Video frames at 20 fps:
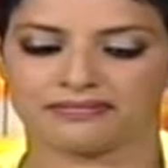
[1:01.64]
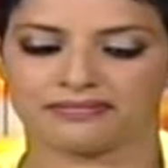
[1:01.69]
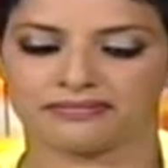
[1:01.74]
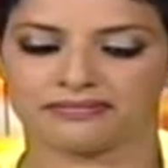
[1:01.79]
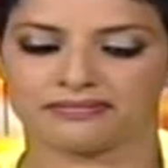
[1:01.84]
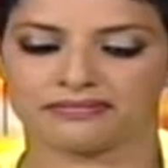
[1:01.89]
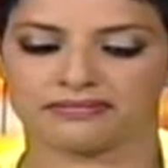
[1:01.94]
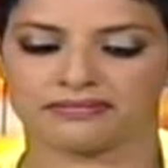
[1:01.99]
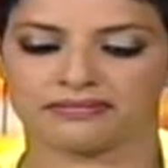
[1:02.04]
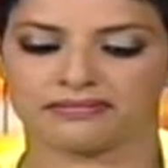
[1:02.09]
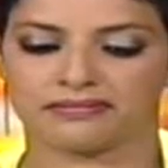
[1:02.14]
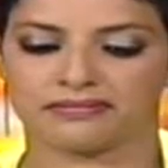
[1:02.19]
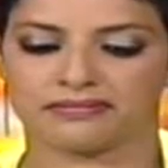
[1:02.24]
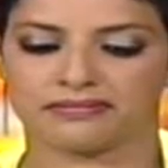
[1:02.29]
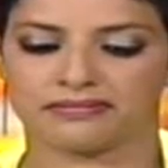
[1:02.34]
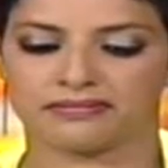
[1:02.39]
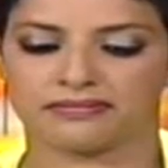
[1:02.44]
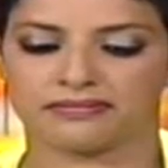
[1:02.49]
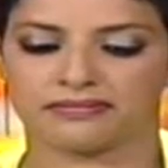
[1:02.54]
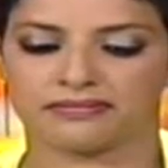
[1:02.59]

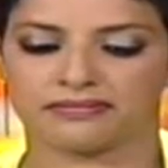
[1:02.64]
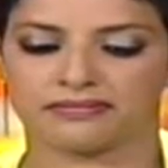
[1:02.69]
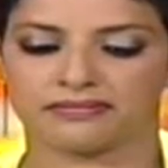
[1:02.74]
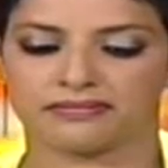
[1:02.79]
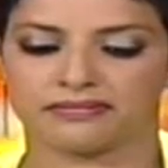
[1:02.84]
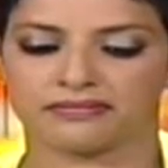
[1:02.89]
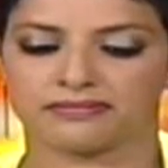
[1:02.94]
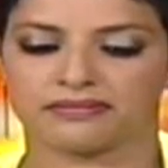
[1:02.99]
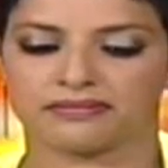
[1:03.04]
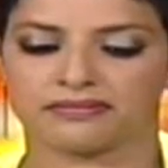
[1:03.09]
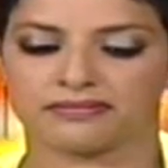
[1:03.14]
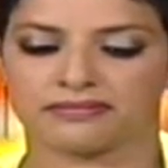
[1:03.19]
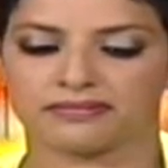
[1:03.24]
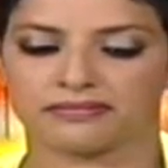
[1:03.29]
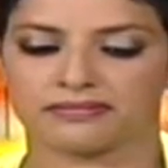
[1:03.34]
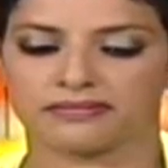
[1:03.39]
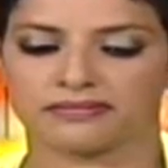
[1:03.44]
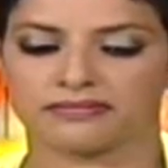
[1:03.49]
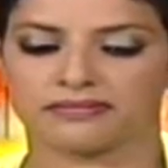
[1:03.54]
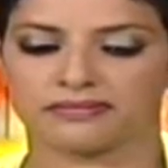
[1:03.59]

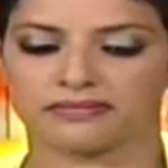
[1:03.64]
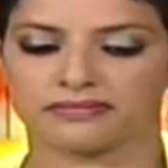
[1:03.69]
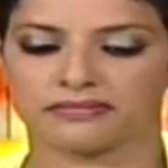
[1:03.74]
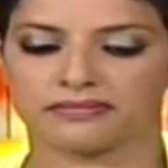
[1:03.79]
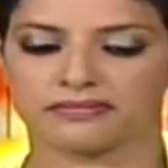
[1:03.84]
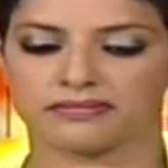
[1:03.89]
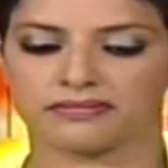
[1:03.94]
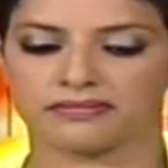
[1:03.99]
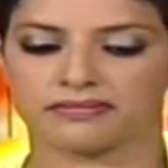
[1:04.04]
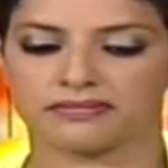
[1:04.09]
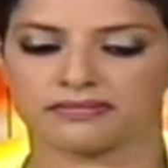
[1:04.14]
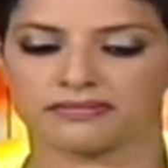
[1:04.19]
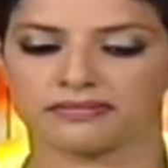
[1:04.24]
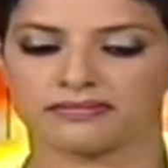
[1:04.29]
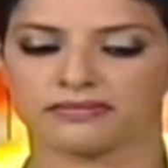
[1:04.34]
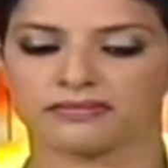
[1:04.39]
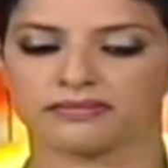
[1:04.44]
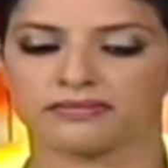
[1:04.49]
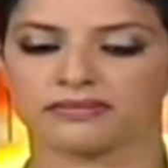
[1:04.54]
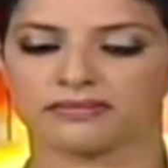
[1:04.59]

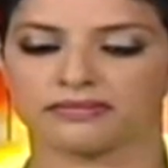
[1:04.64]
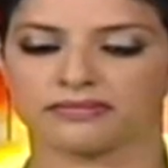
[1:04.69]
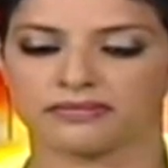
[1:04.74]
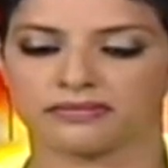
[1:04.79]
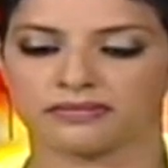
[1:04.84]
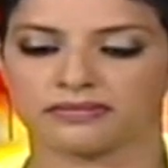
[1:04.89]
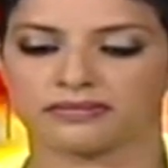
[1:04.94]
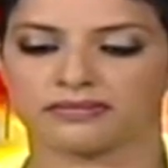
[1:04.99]
This person isn't speaking.